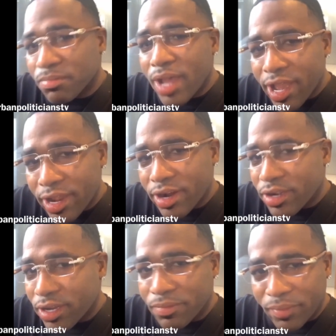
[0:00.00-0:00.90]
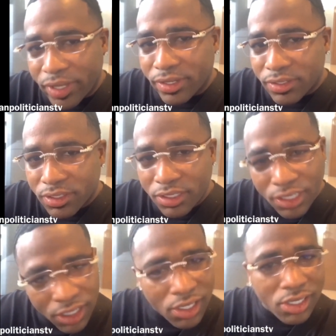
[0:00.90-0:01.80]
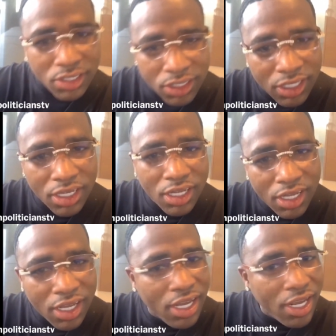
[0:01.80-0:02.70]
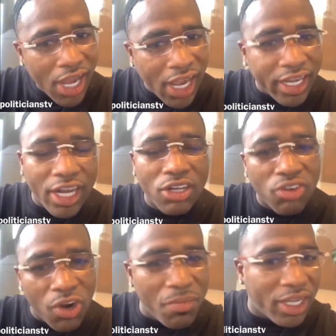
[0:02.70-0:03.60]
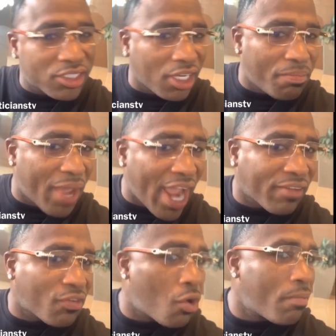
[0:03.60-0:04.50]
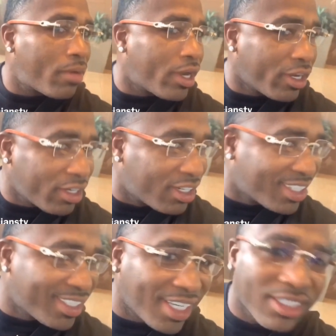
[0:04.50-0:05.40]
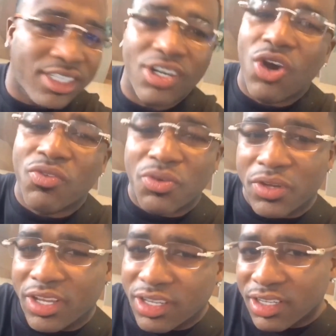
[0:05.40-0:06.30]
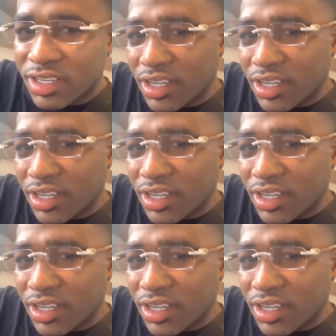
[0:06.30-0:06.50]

Make sure y'all follow me on my Instagram pages, my personal pages at Urban Politicians underscore Big